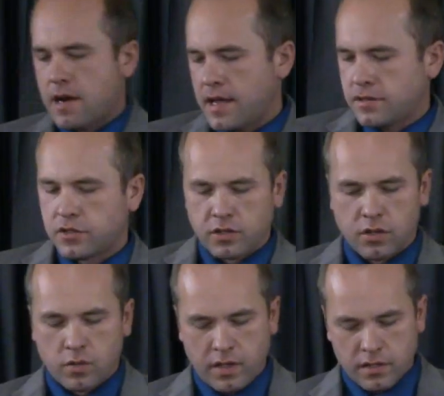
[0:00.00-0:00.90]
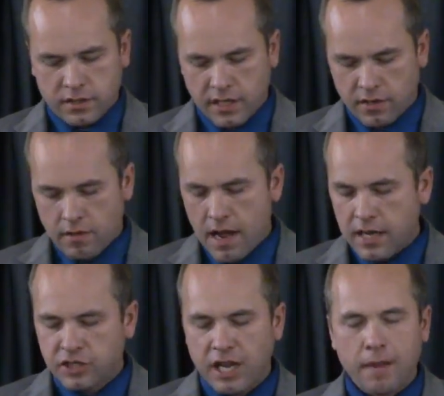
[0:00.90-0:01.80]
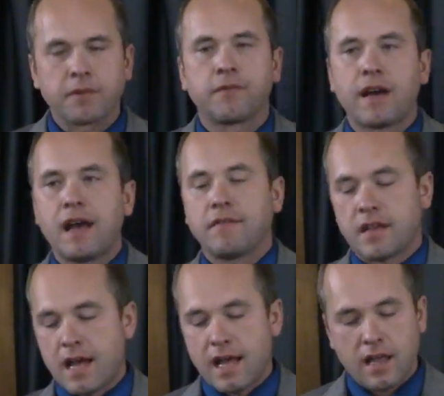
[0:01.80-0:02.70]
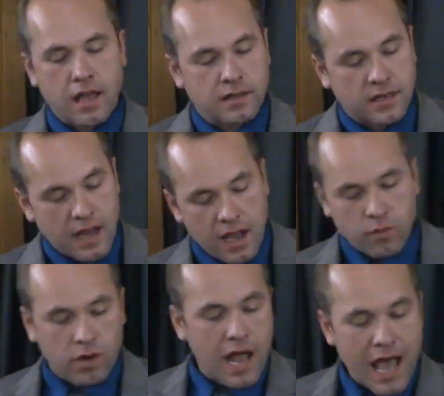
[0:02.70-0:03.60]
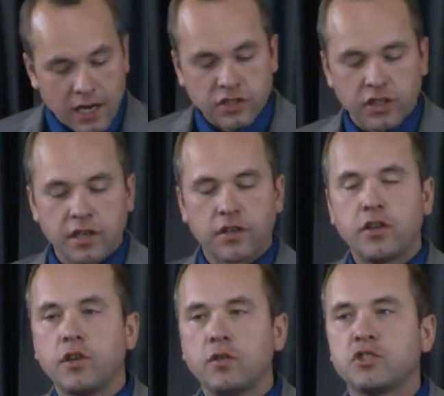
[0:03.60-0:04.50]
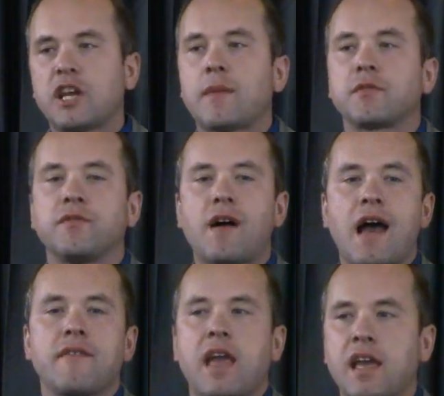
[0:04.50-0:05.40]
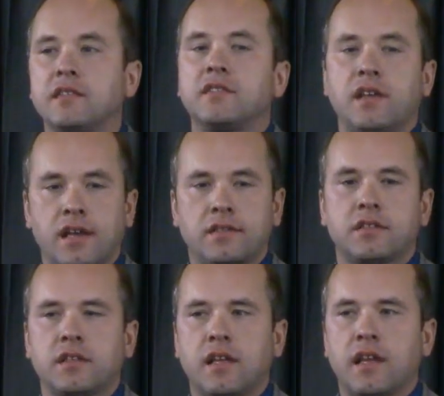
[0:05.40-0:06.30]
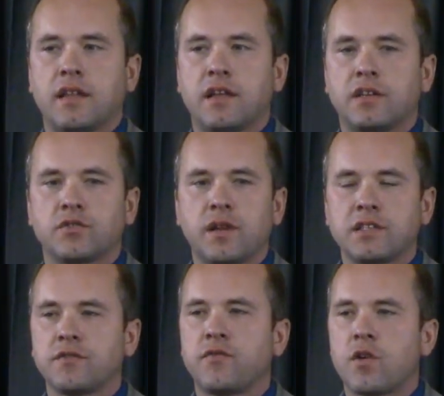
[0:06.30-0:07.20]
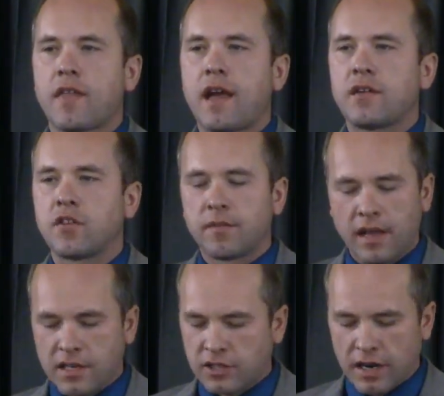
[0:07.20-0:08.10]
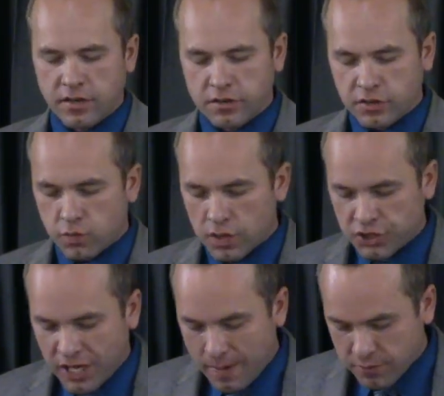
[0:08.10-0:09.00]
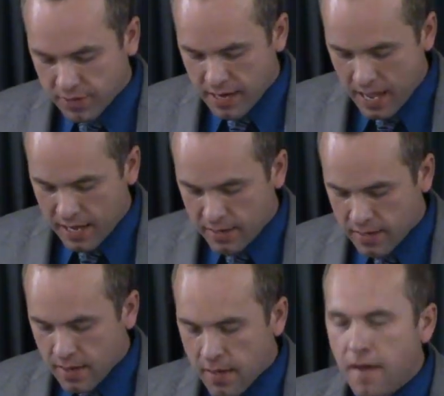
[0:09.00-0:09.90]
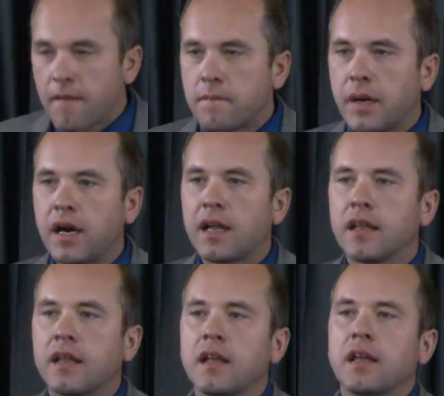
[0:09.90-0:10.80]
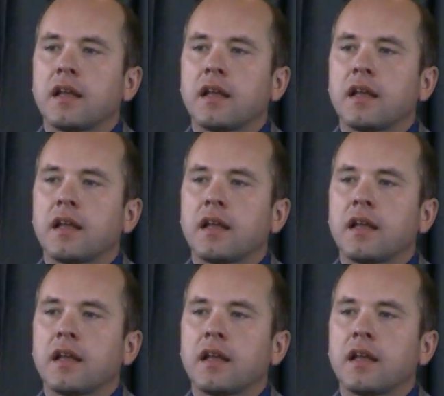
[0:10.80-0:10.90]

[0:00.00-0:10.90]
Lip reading: right, so we're in Zechariah chapter 5 tonight, and tonight we're actually going to do chapter 5 and 6. And there's a reason for that. Normally I try to do just one chapter a night, but